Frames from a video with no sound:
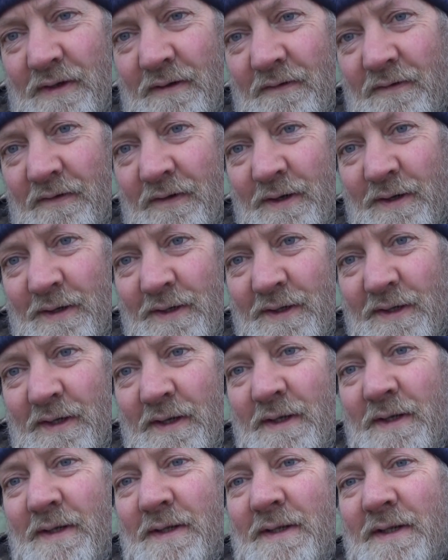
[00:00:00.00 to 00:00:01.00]
you've finished
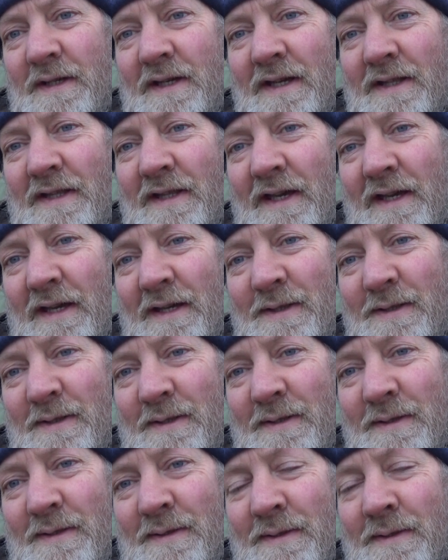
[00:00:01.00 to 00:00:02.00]
it, and then